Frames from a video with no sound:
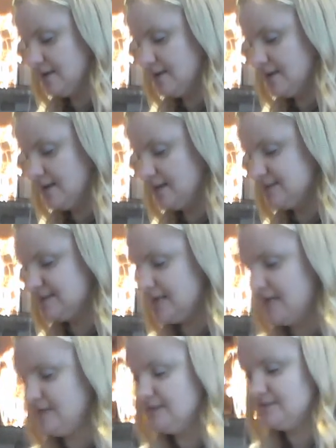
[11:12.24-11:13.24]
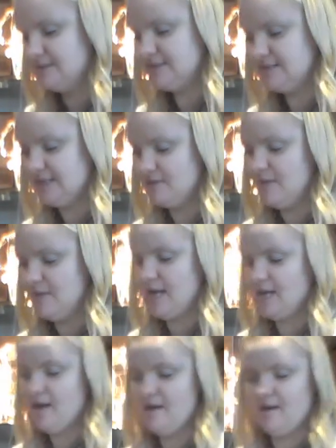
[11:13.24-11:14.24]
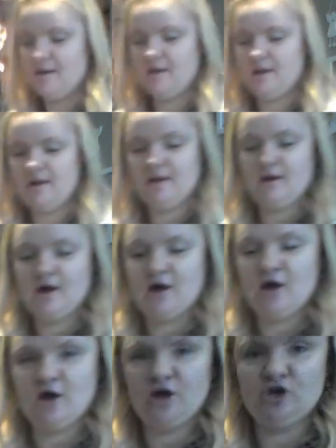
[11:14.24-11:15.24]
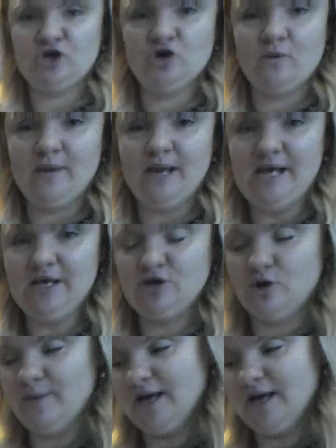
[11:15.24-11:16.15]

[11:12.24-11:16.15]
and designed. You see them here. Yummy, yummy